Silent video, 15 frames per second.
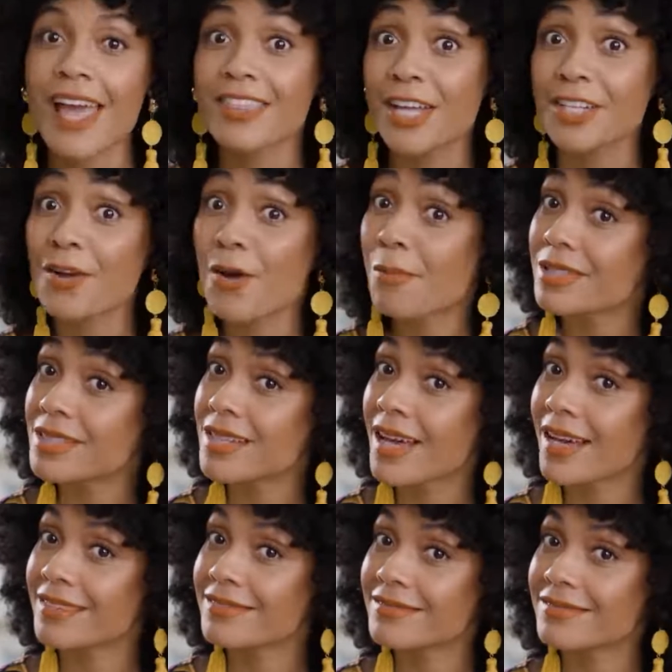Then you're almost
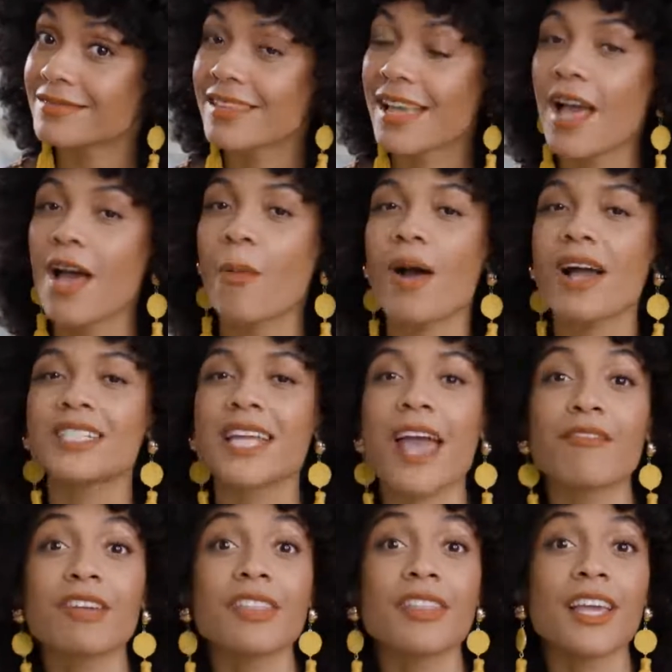done. Watch
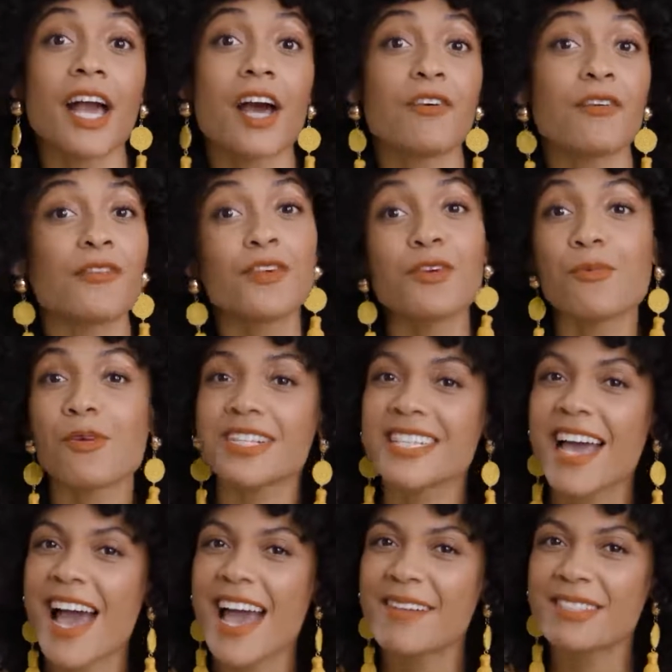everything a few more
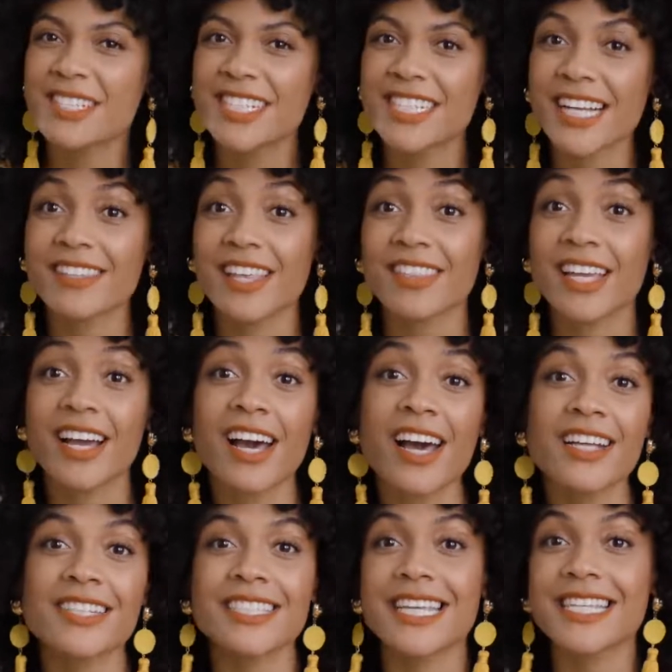times to check that the
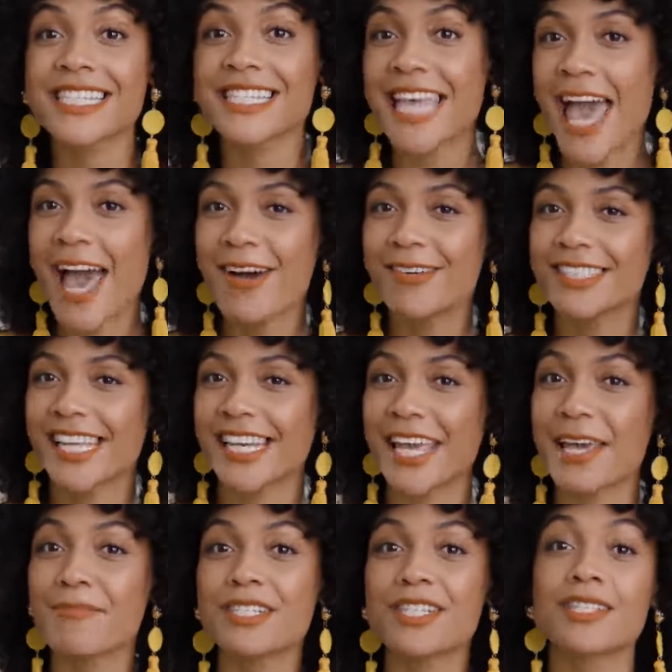cuts, sound,
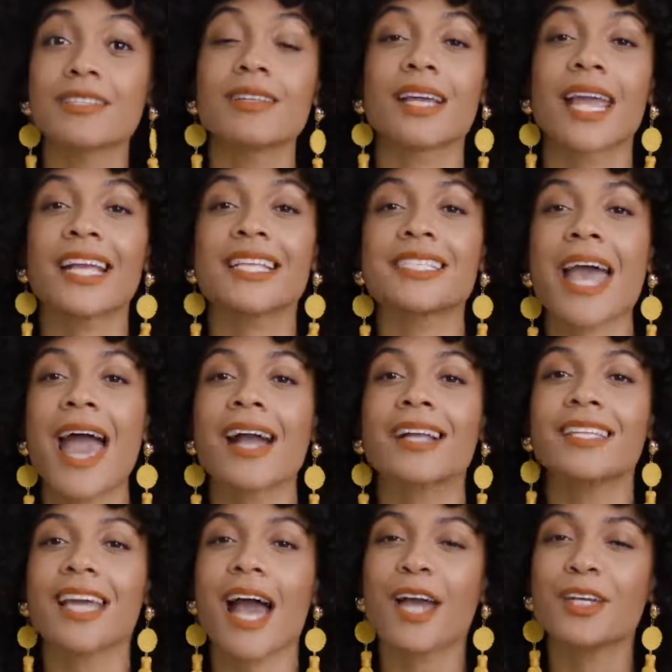and images look
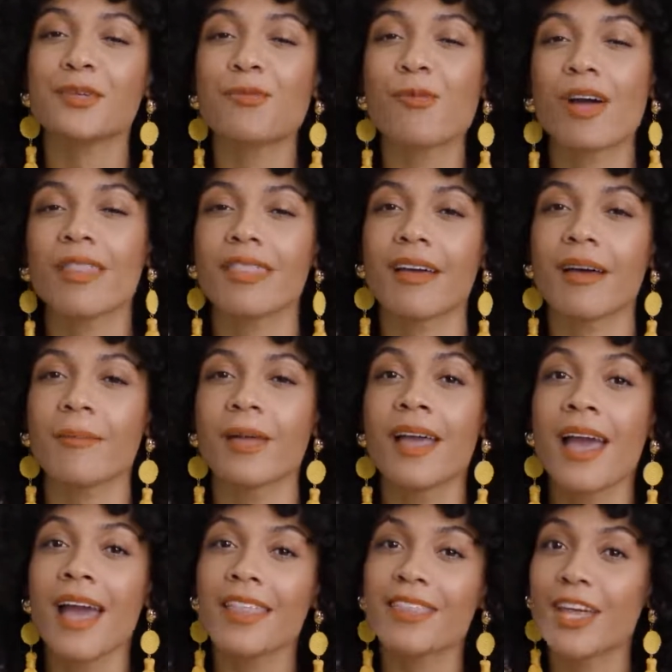exactly how you want them,
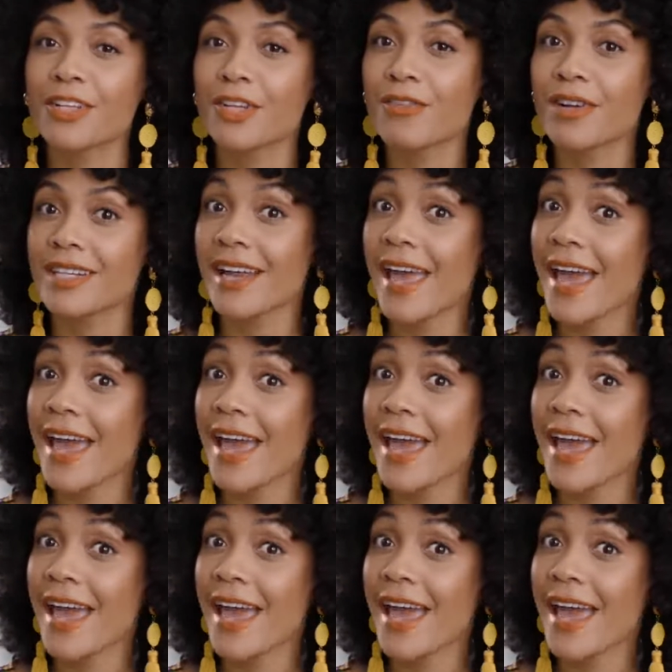and then you're ready